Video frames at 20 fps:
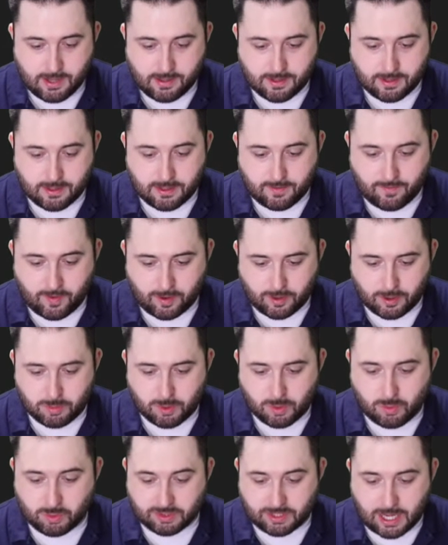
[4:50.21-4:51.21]
then the
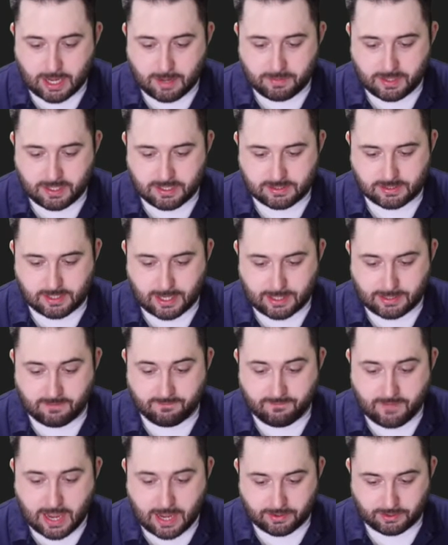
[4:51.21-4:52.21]
variable will not be assigned
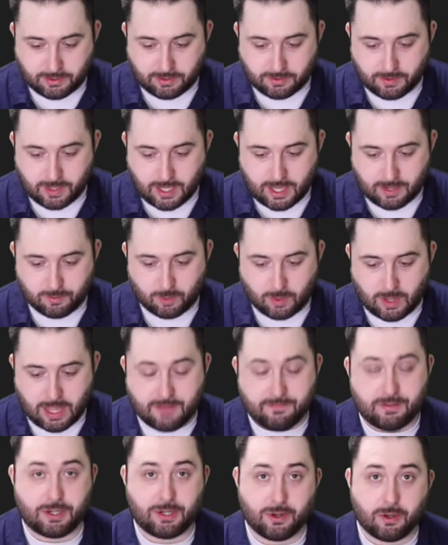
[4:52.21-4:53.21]
the value and will
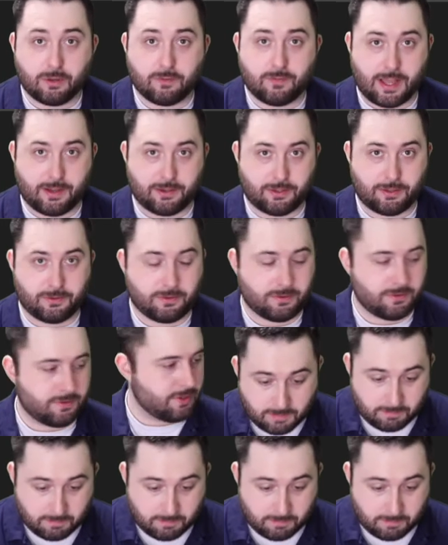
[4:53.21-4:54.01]
have a null value,